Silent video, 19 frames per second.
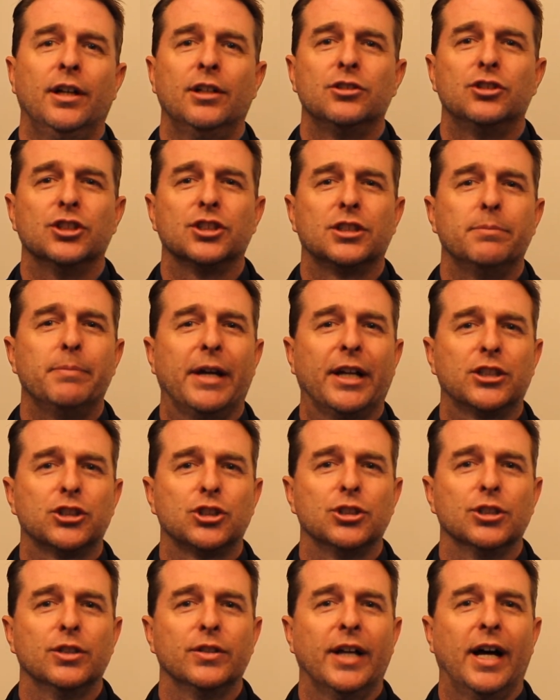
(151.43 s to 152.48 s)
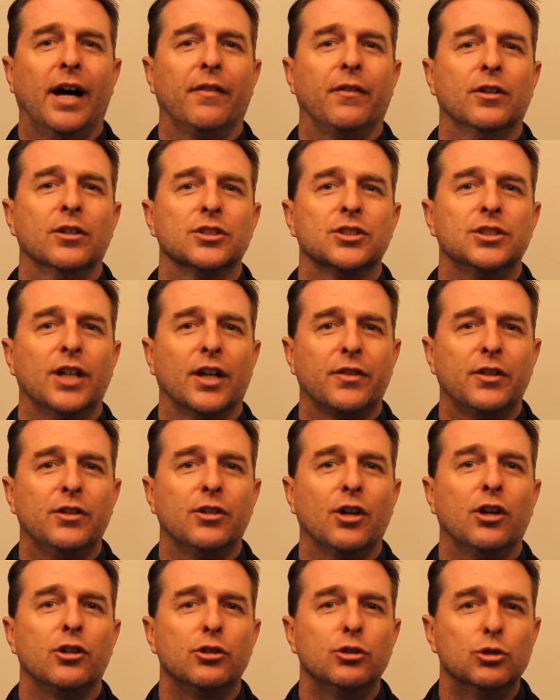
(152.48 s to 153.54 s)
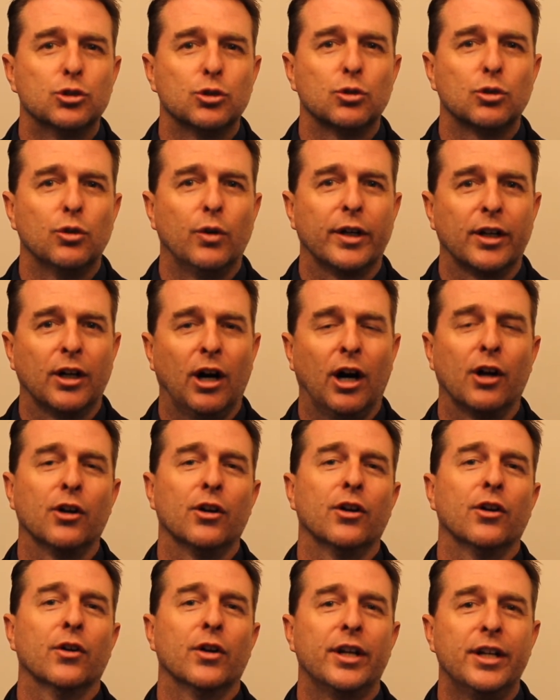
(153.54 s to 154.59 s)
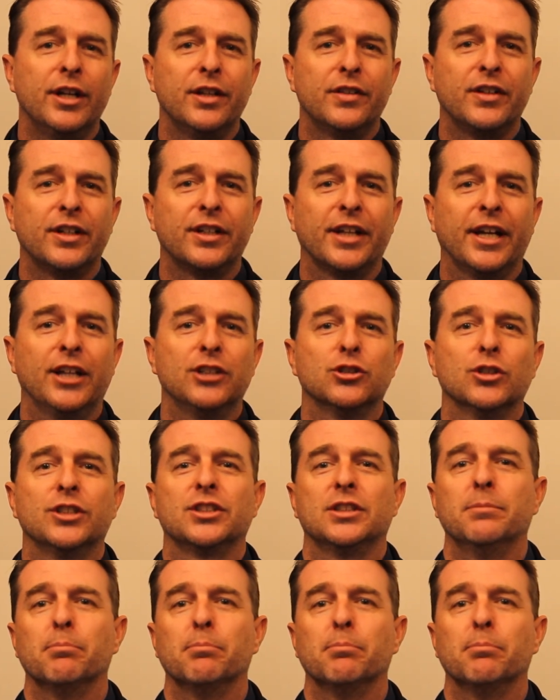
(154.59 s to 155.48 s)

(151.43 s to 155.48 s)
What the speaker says: just to make sure that there's nothing unusual going on or anything dangerous,